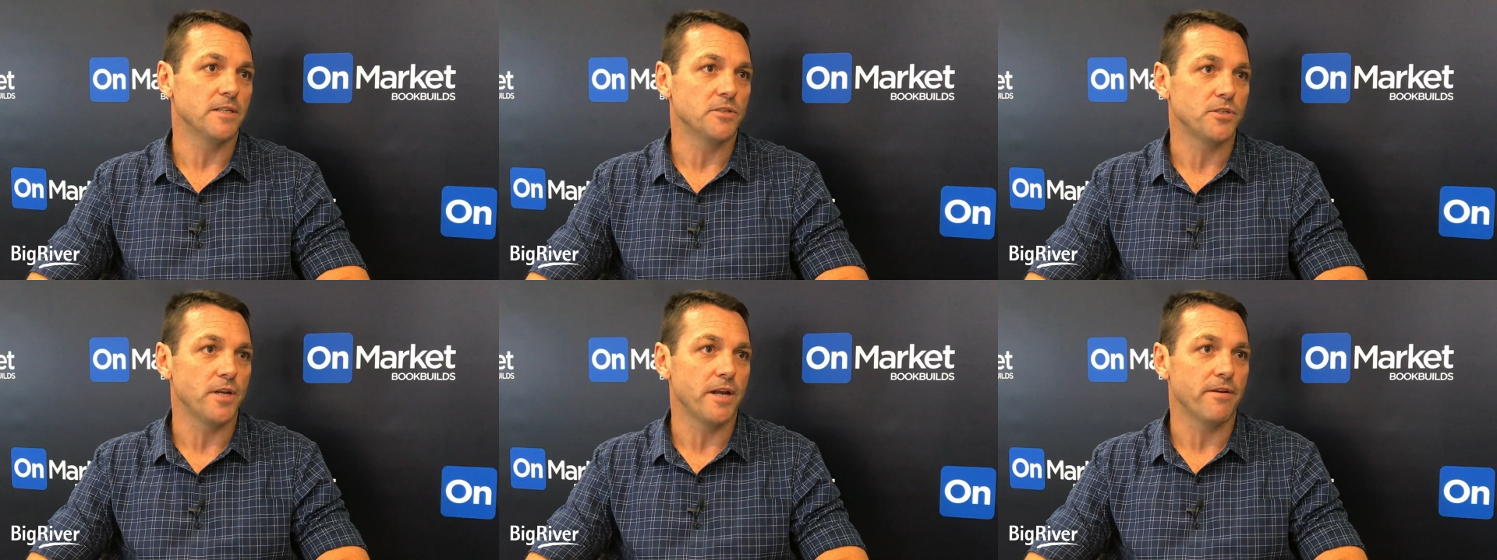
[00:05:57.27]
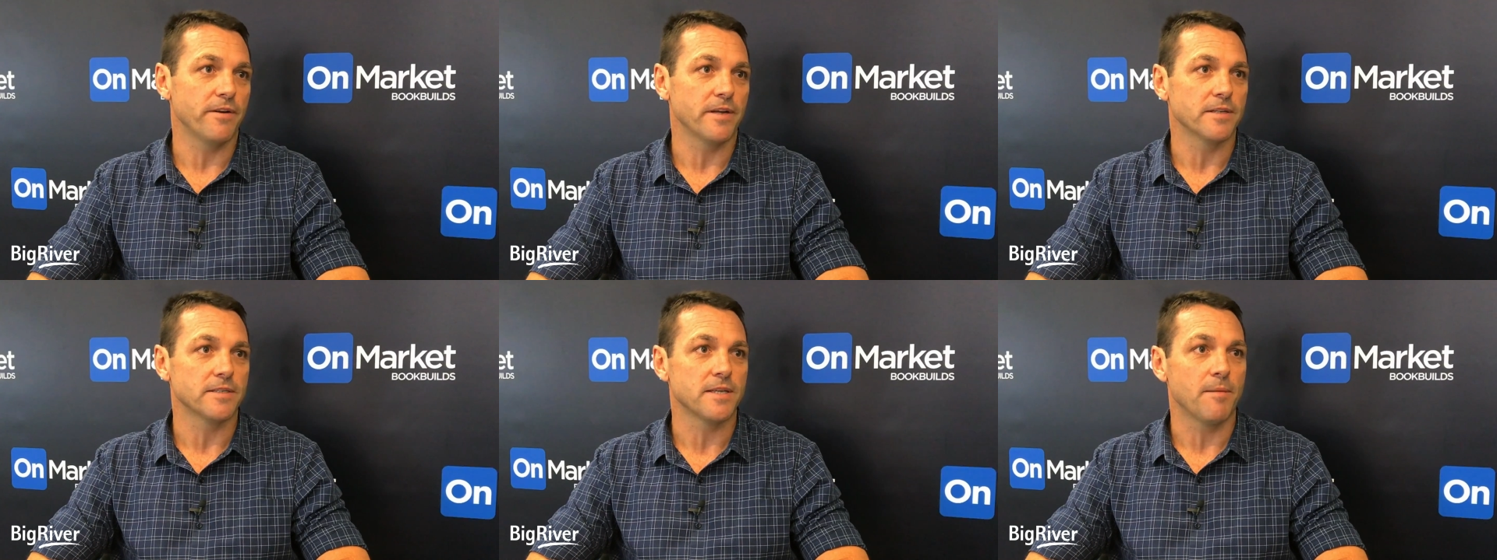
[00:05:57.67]
and
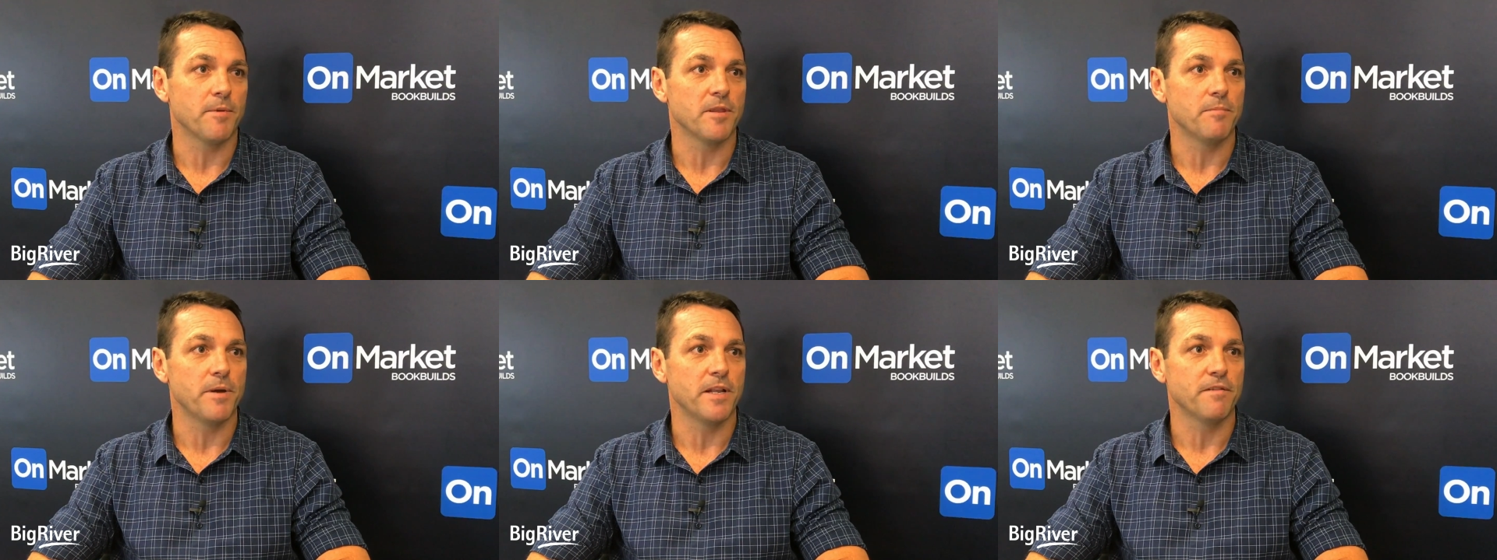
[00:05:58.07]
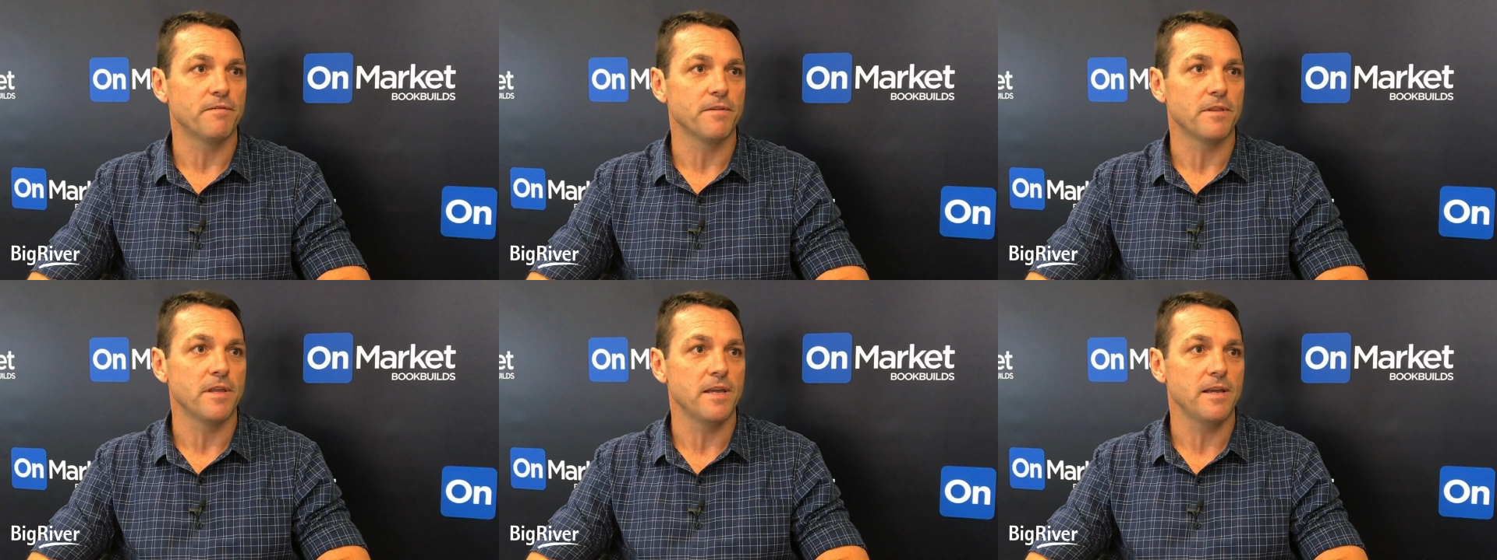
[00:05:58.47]
sharing in some of the
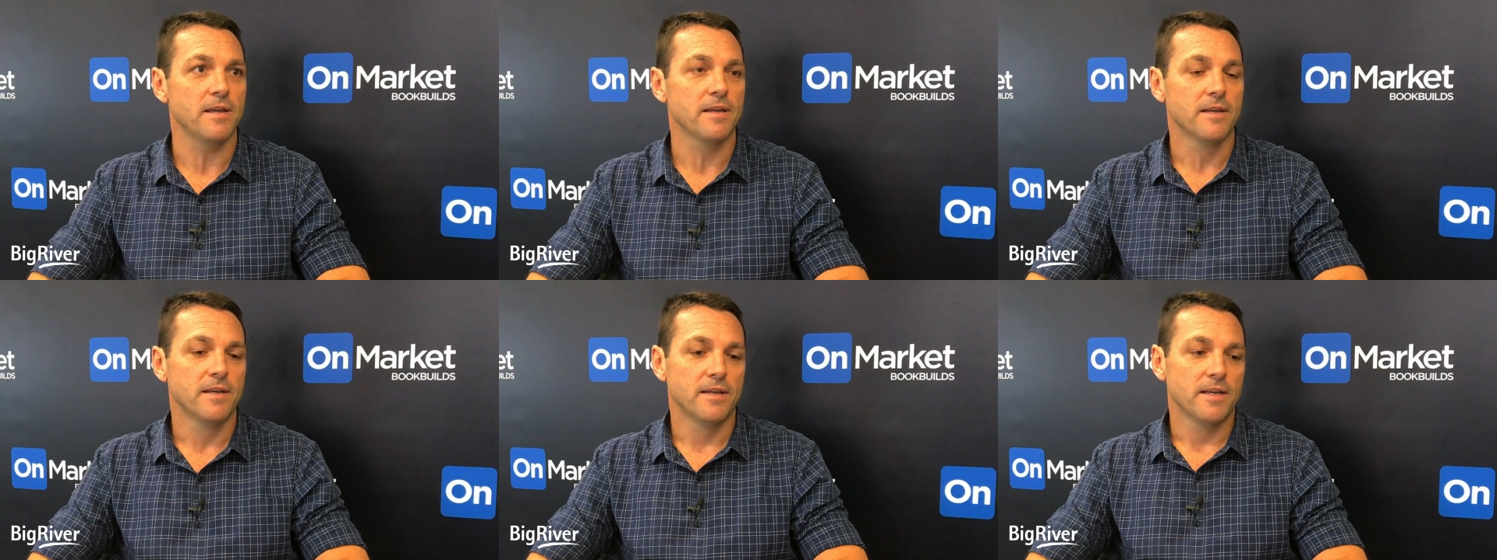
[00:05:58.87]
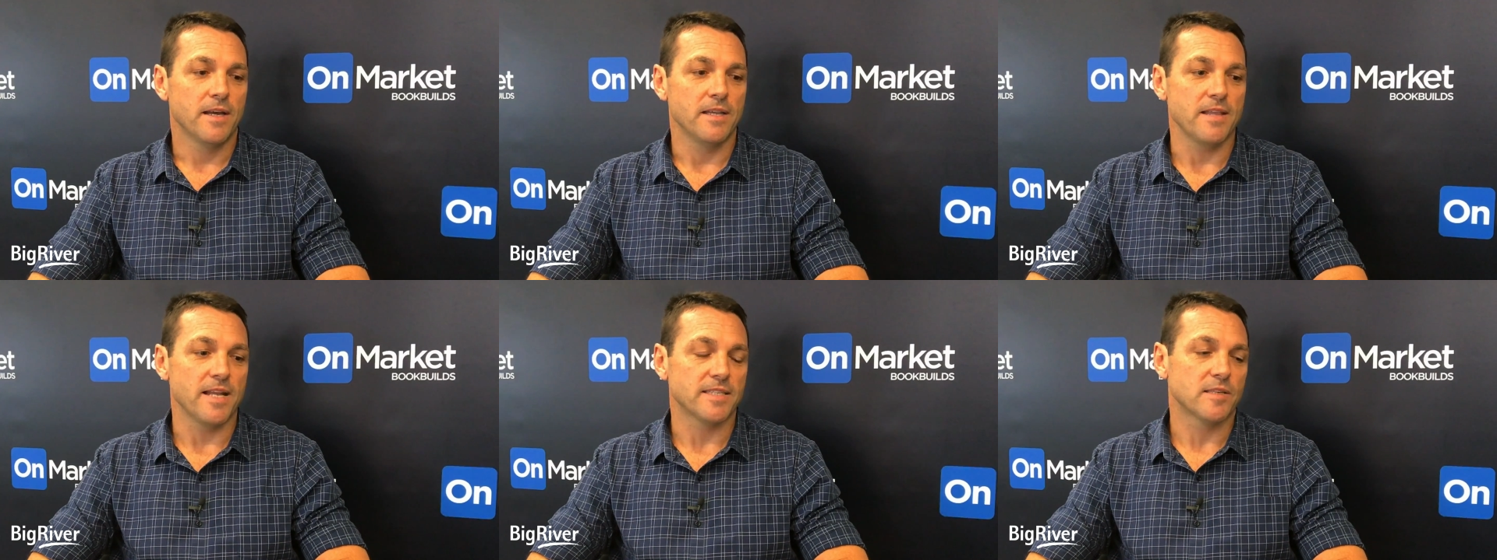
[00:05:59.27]
benefit there.
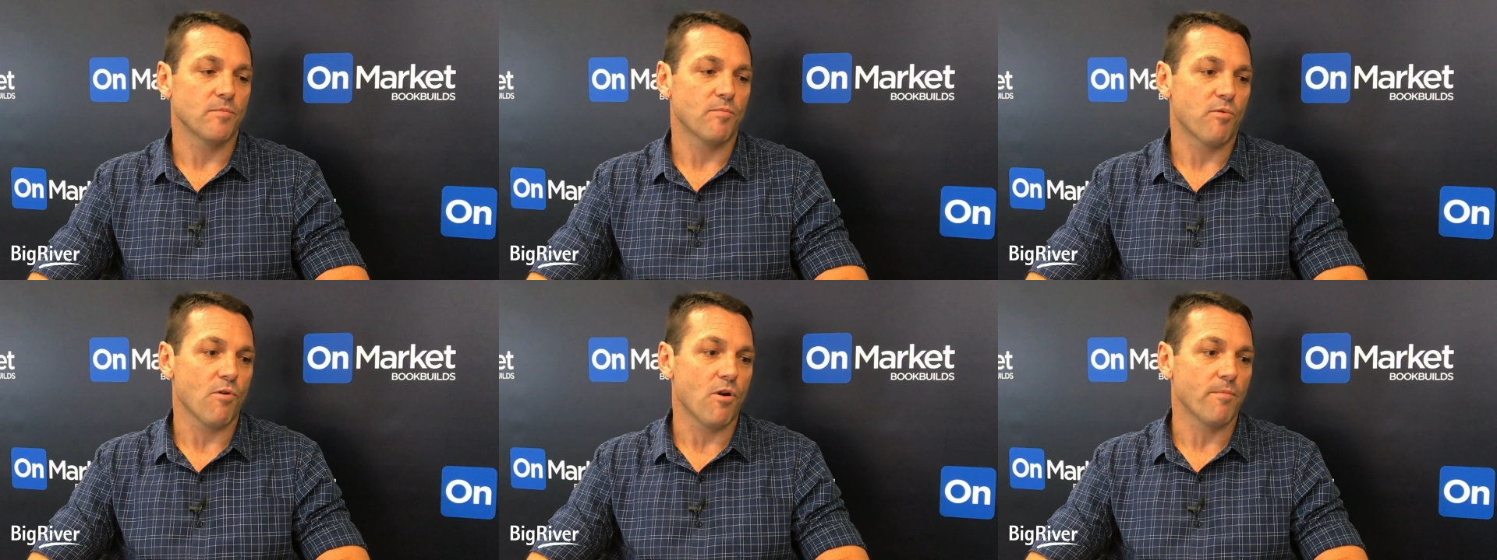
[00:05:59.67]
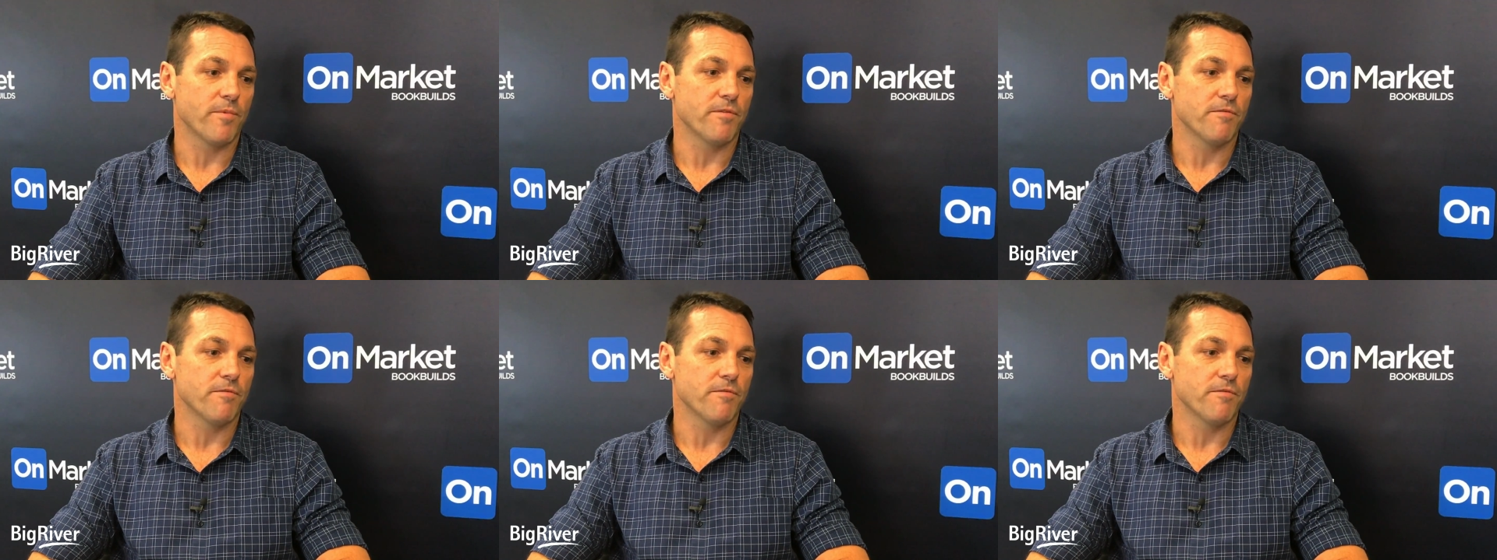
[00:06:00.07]
And that's the primary